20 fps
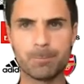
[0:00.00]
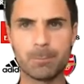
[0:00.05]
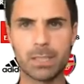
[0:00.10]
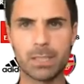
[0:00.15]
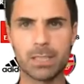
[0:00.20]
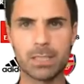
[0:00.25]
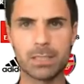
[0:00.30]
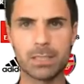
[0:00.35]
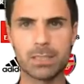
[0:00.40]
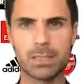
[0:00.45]

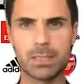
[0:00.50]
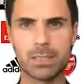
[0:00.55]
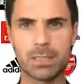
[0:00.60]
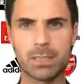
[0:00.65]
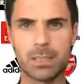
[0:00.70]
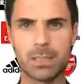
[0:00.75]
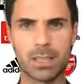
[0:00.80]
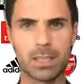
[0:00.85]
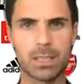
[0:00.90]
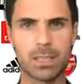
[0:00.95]

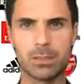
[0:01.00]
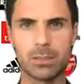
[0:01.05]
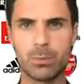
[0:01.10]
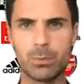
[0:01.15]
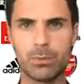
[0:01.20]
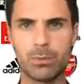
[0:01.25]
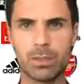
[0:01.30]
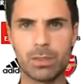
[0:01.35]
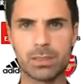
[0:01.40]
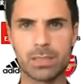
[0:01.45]
and he's
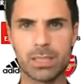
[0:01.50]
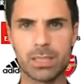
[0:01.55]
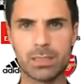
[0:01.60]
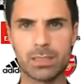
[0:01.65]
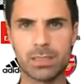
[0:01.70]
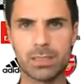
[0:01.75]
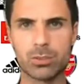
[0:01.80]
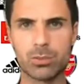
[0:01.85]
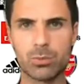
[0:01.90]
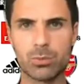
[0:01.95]
been
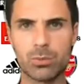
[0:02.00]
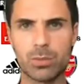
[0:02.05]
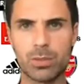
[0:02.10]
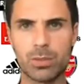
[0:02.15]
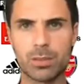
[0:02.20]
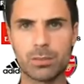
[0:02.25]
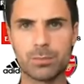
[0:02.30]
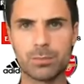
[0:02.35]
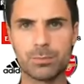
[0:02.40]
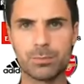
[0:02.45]
fantastic so
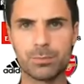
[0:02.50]
far.